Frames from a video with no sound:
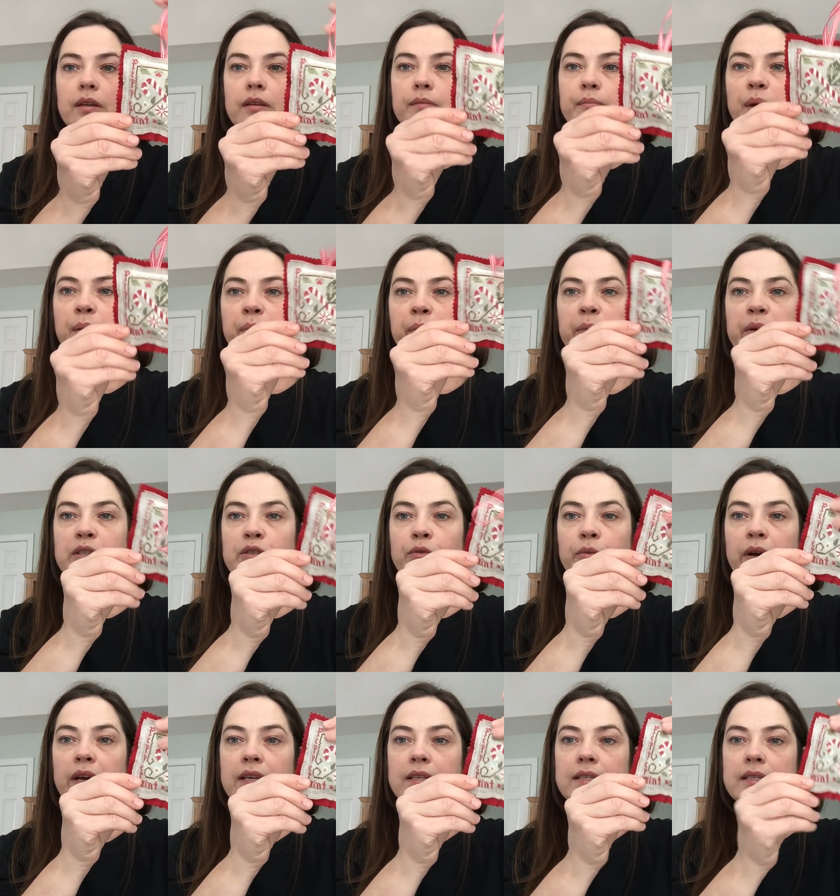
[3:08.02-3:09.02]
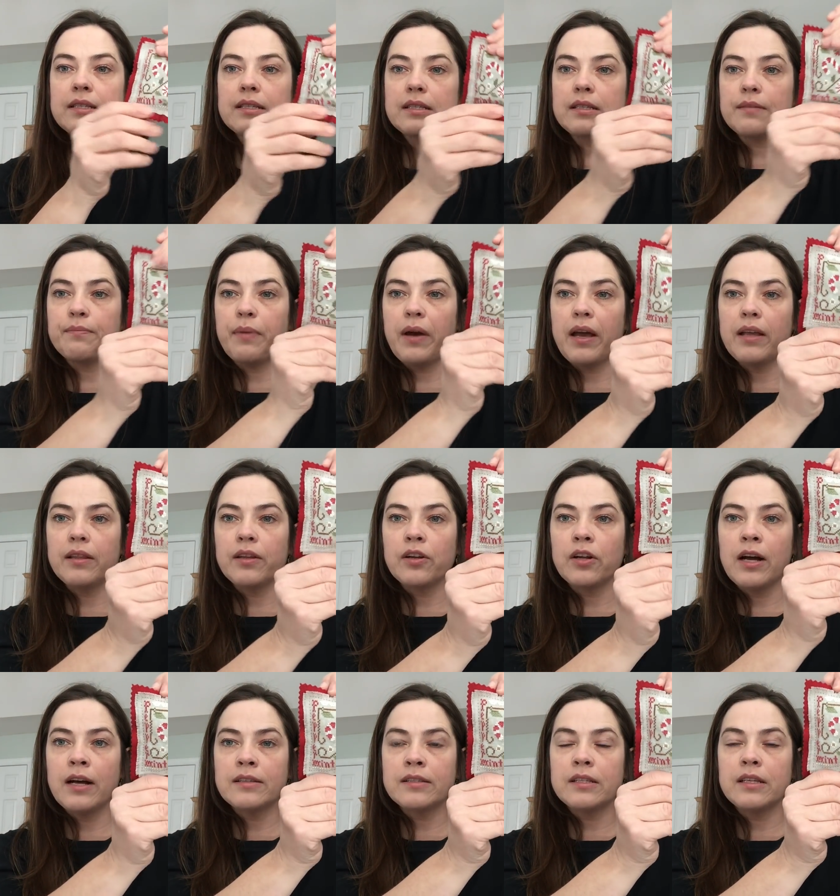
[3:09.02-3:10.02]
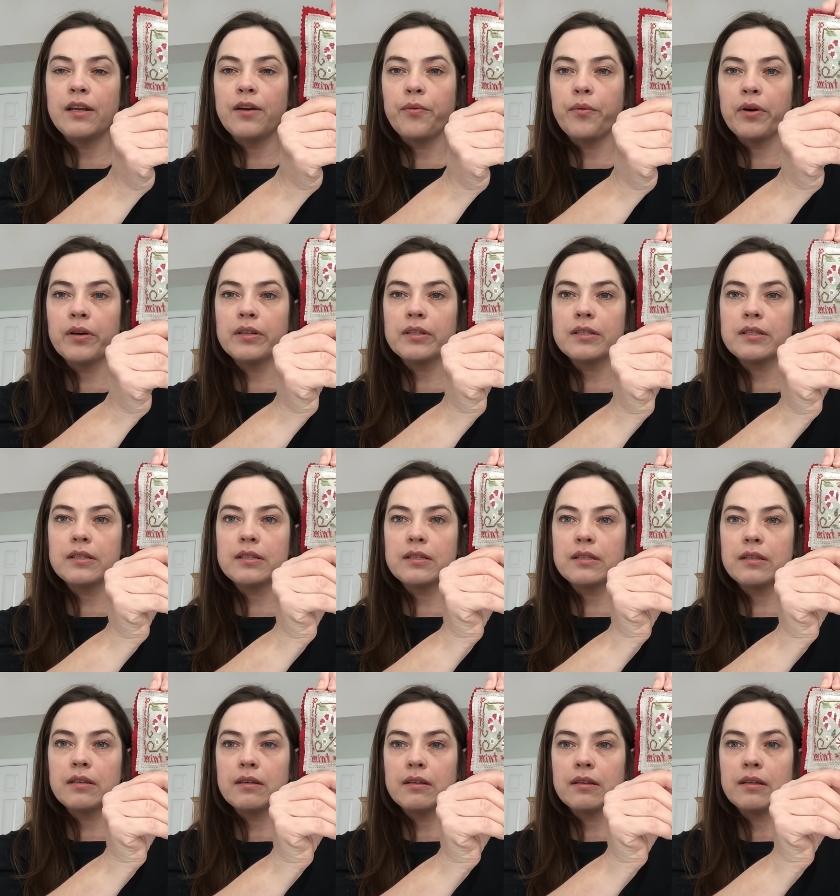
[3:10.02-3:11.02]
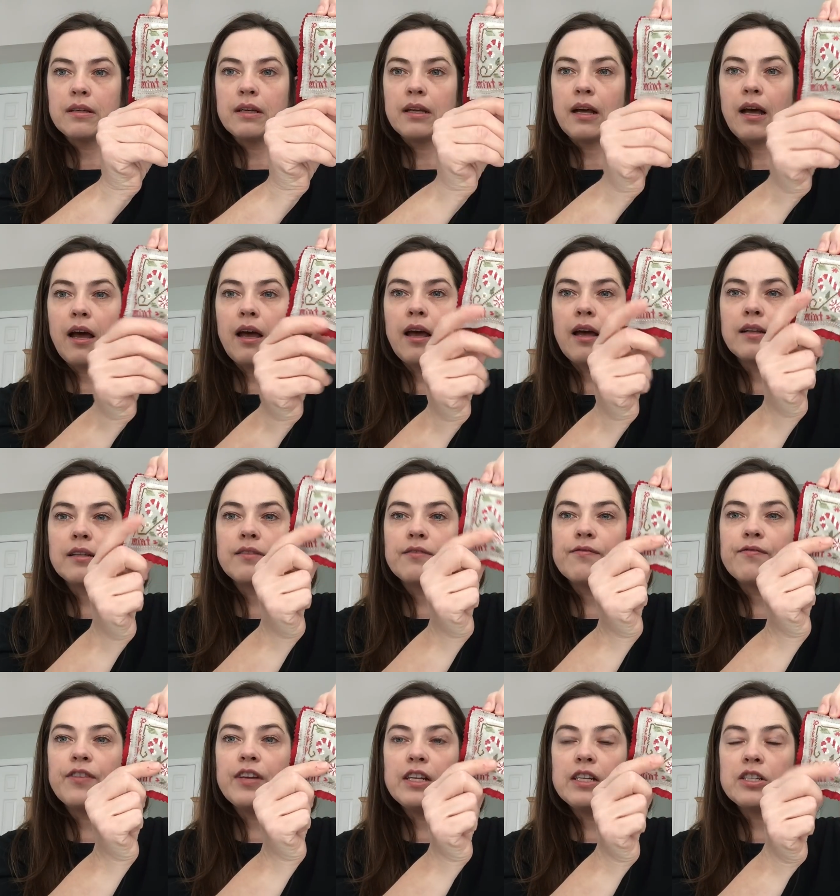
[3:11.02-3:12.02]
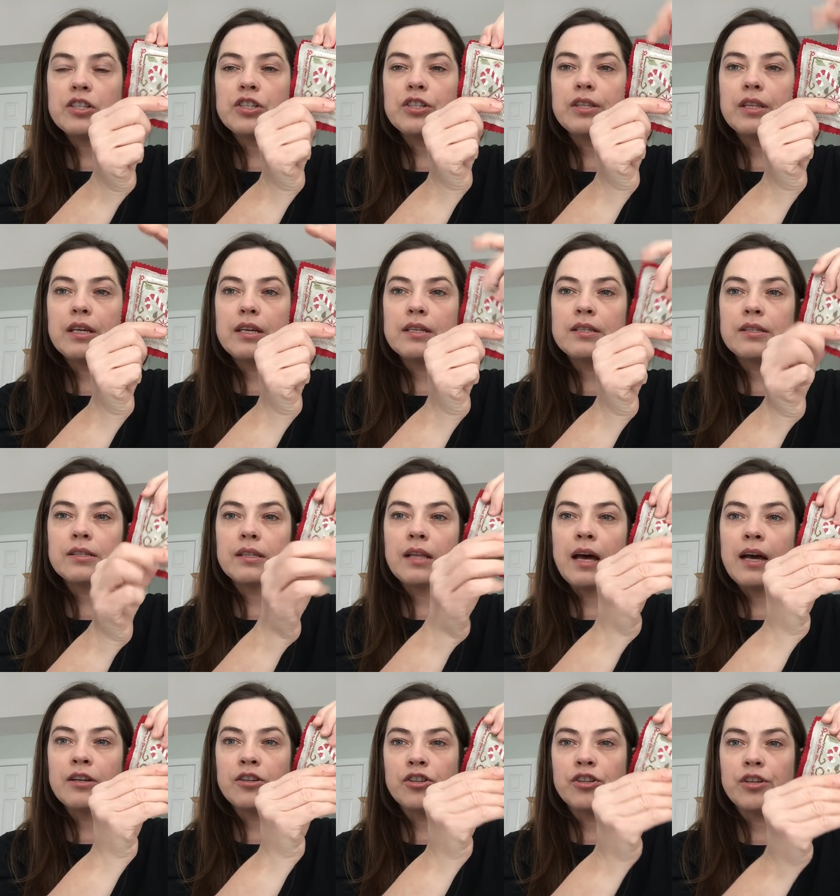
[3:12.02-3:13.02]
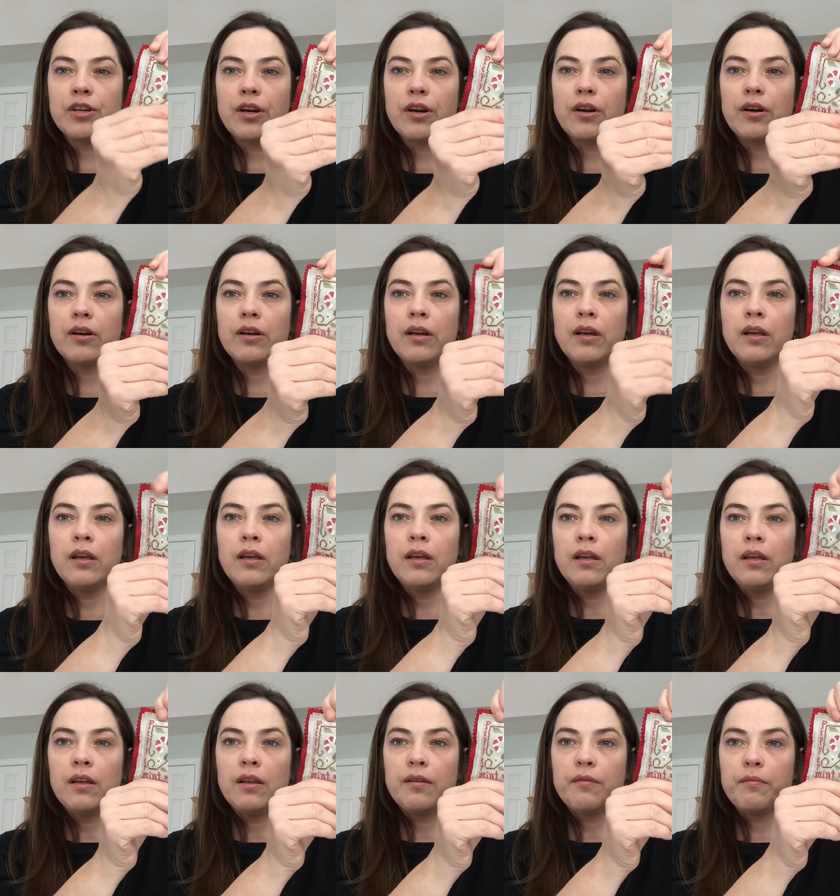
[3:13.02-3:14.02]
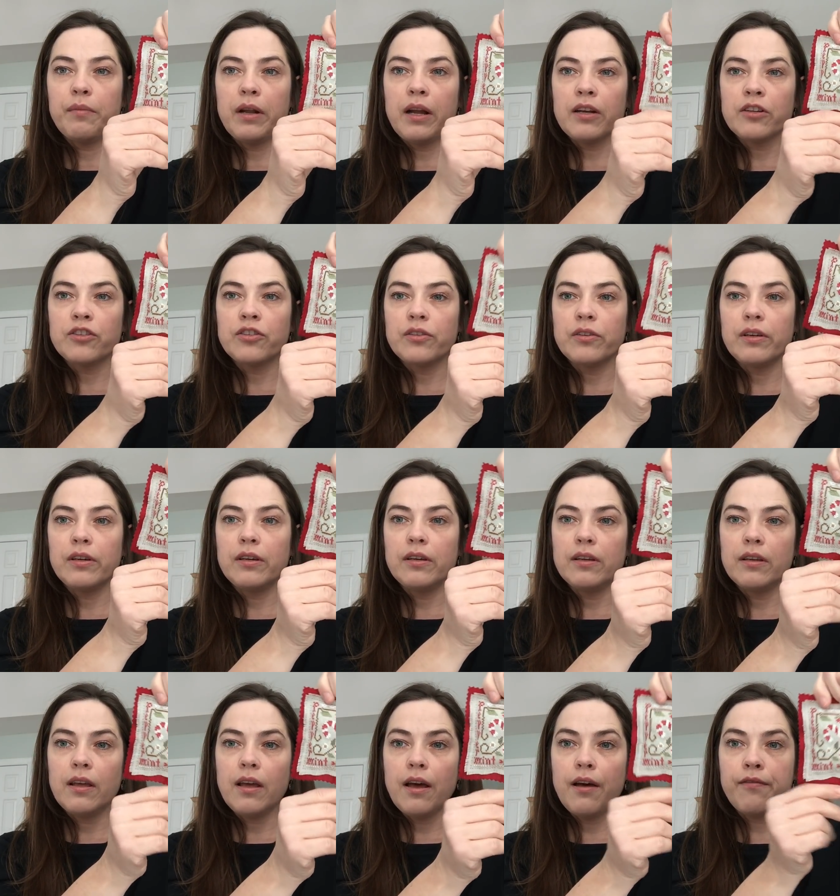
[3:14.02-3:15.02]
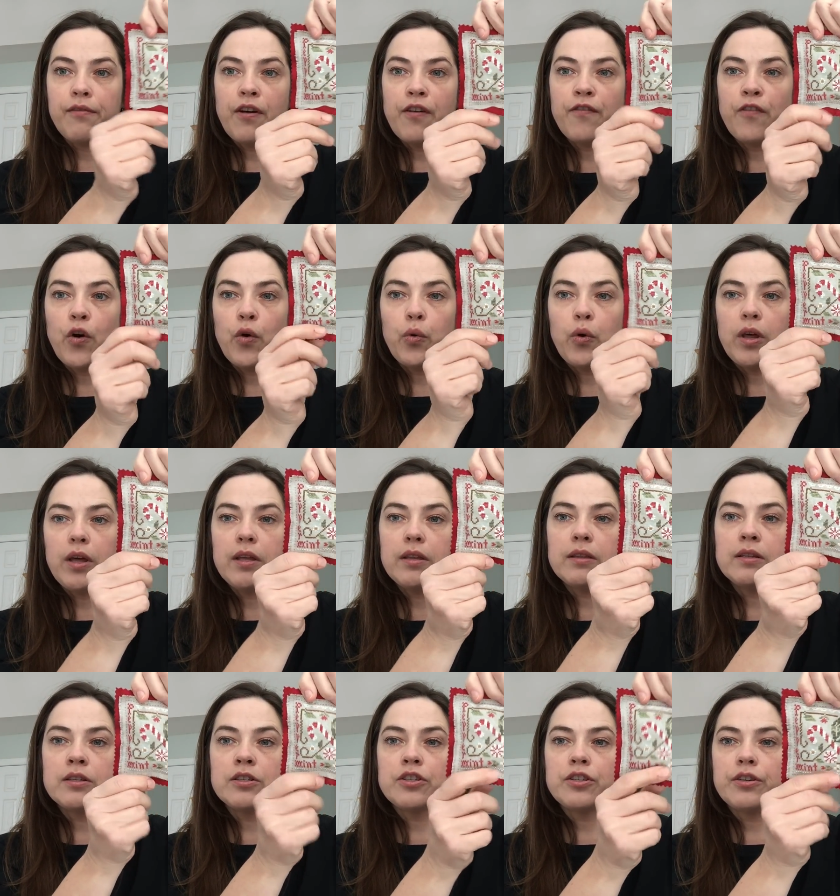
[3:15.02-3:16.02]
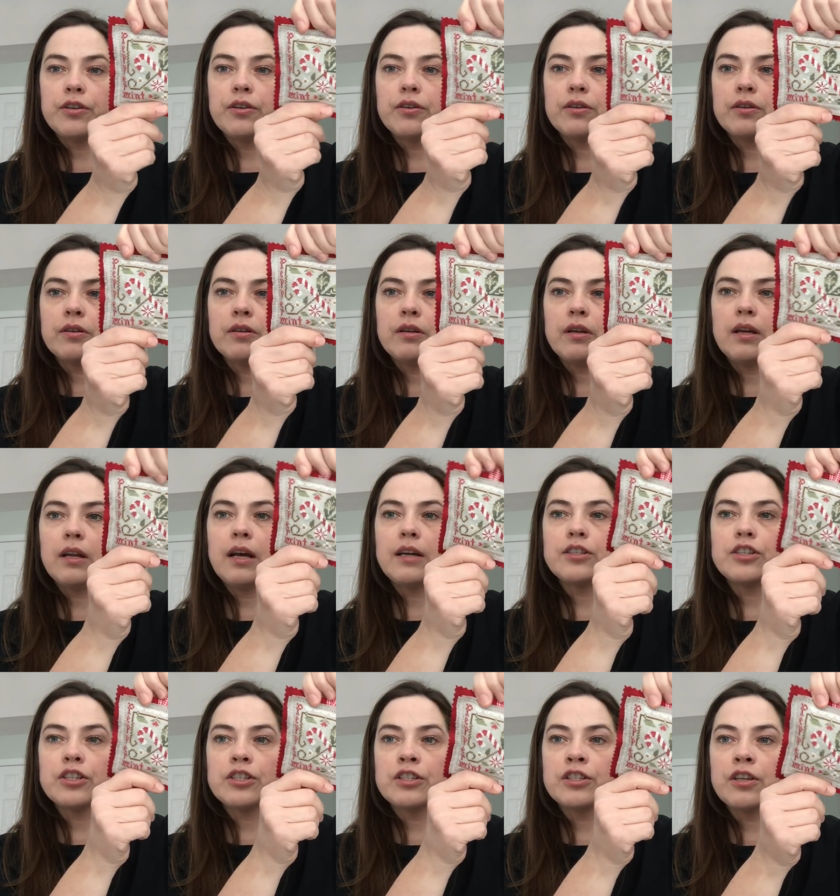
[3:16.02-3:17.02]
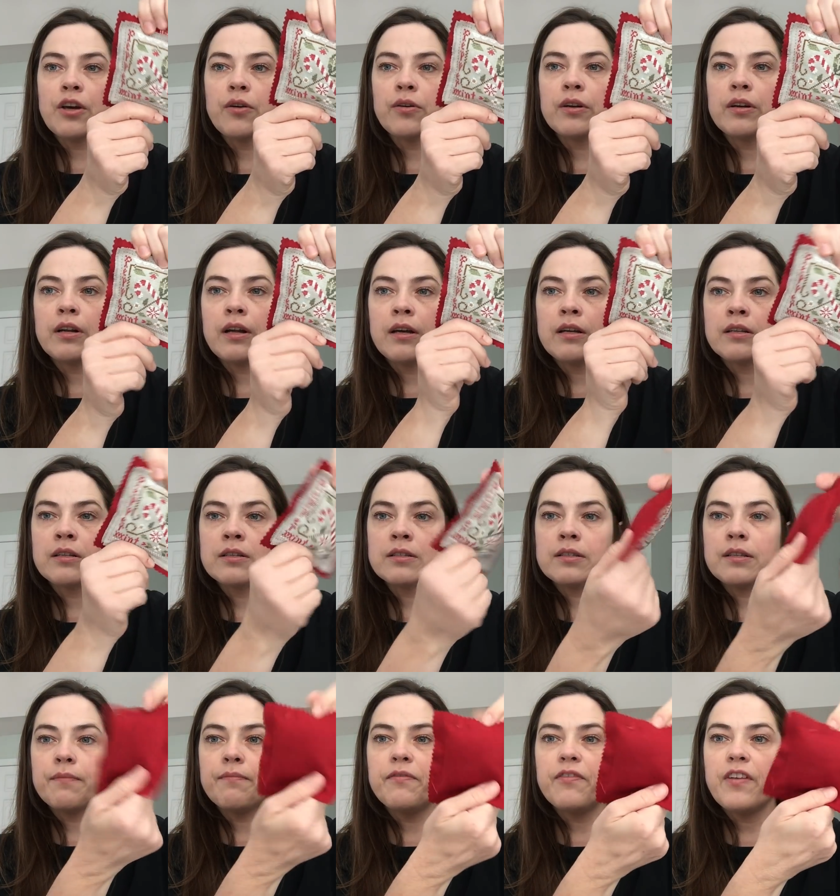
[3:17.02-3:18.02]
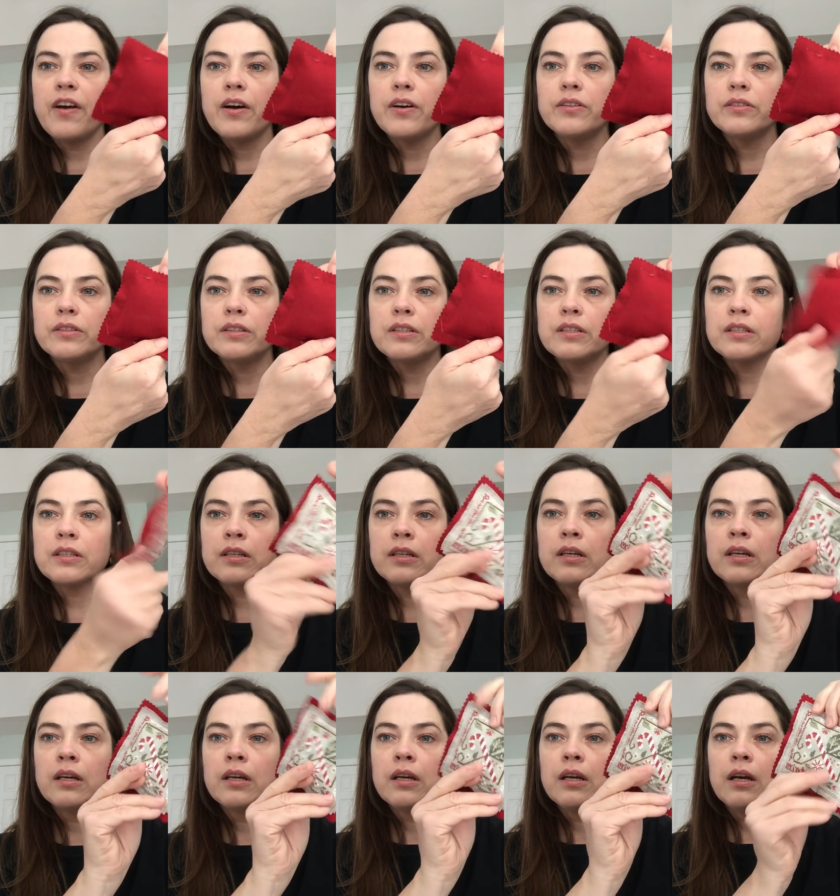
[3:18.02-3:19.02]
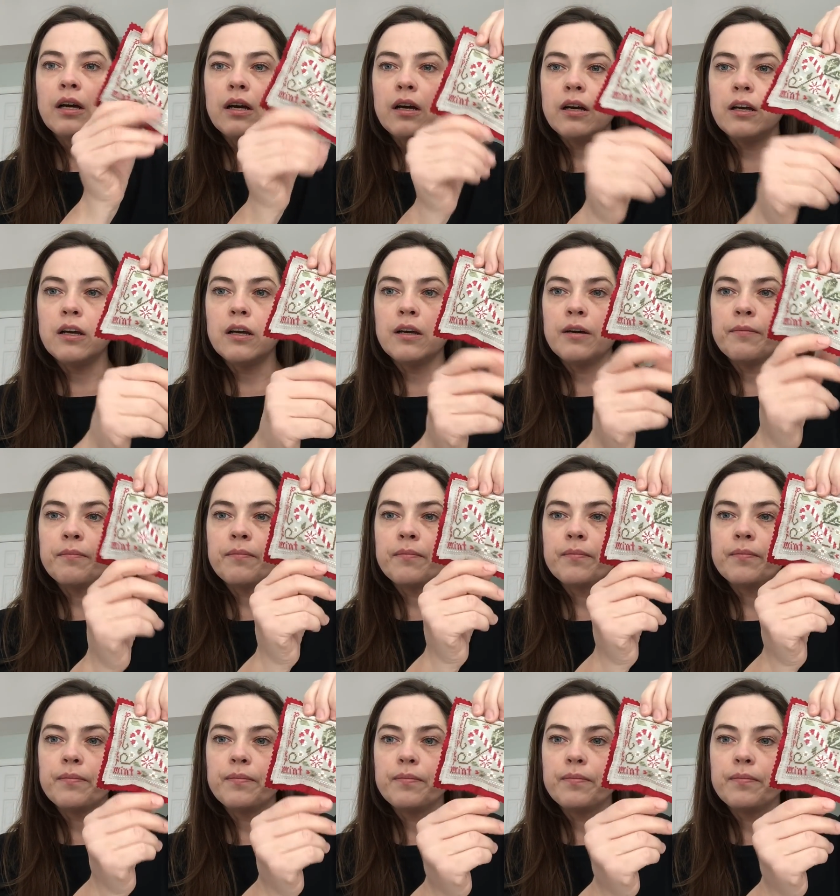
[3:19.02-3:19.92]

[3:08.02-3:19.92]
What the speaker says: Peppermint Twist by Little House Needleworks. I had finished this last year, but actually FFO'd it this year. And I just sewed it onto some felt. And